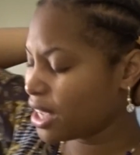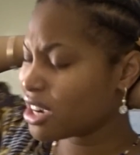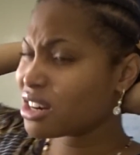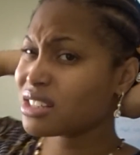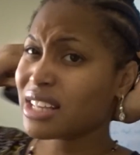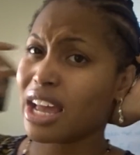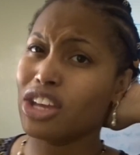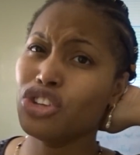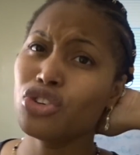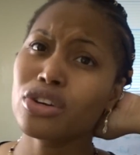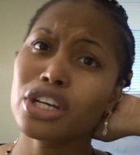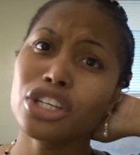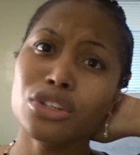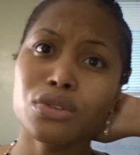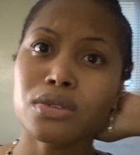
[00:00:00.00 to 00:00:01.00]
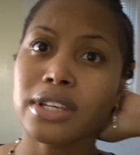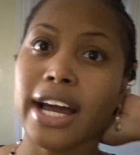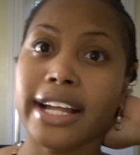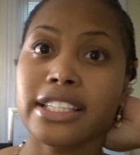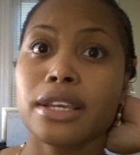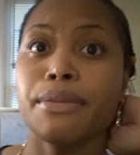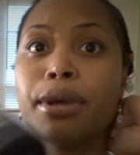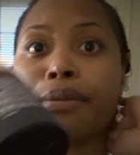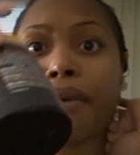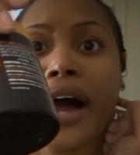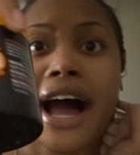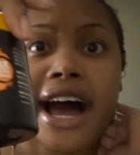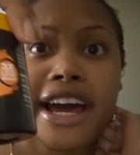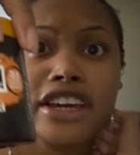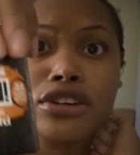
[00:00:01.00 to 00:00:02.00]
hairs, you could use Got To Be, but
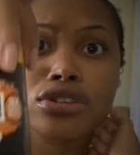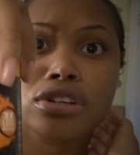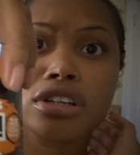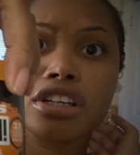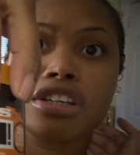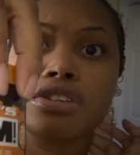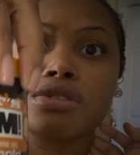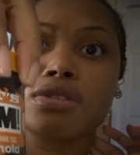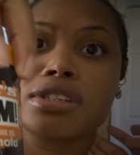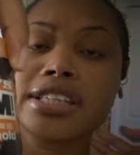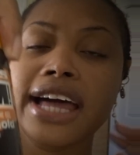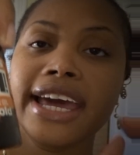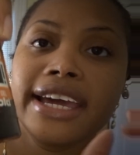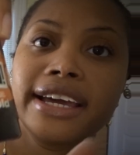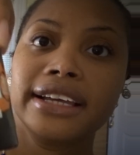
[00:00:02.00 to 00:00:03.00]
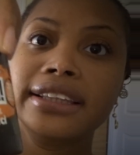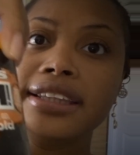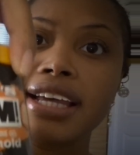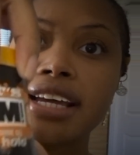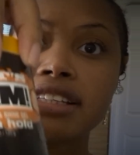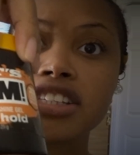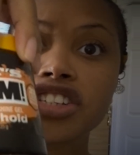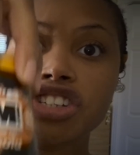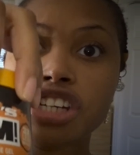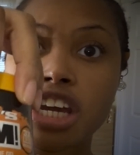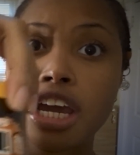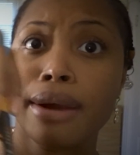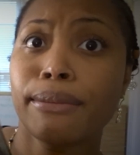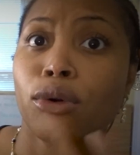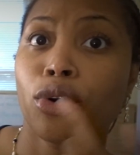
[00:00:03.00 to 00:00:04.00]
I usually use Let's
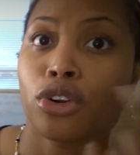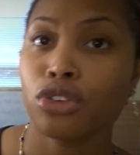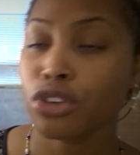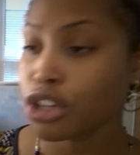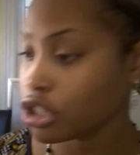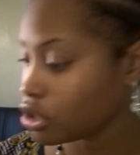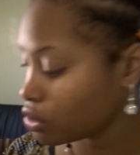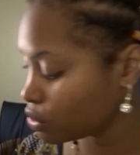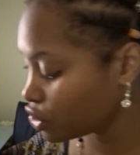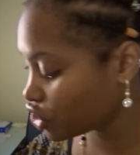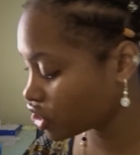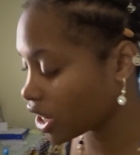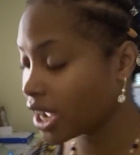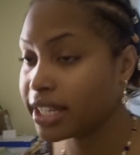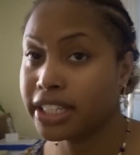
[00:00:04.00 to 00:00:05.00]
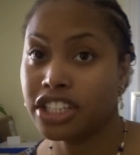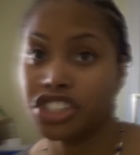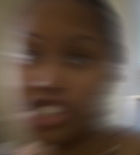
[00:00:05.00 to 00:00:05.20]
Jam, or you could use Shine and